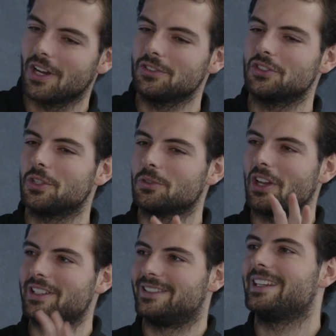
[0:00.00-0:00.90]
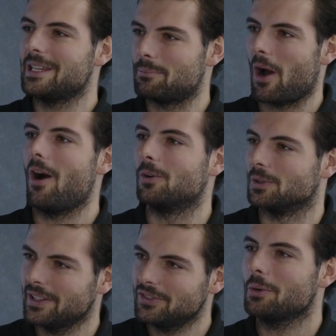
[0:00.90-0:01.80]
constitutes a deep hole?
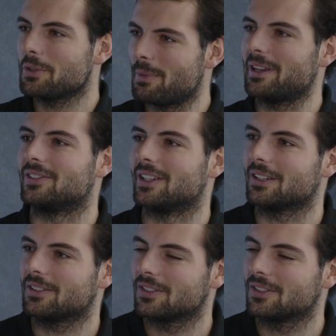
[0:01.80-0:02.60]
Let's start with the basics.